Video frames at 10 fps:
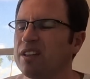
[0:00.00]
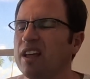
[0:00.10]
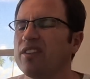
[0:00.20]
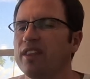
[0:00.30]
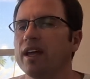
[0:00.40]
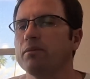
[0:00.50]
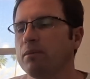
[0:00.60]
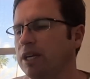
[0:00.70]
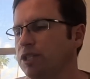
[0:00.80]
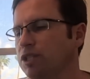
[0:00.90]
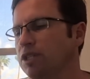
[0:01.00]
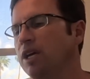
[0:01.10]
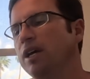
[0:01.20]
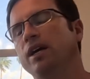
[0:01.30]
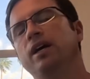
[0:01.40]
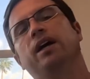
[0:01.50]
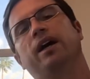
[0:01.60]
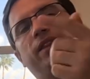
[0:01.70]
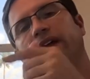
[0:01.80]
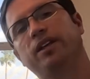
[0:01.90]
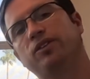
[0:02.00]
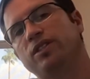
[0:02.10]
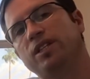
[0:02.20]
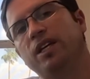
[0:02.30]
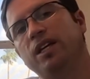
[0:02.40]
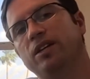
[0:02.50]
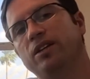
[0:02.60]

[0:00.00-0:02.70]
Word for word: but not that much. And then you see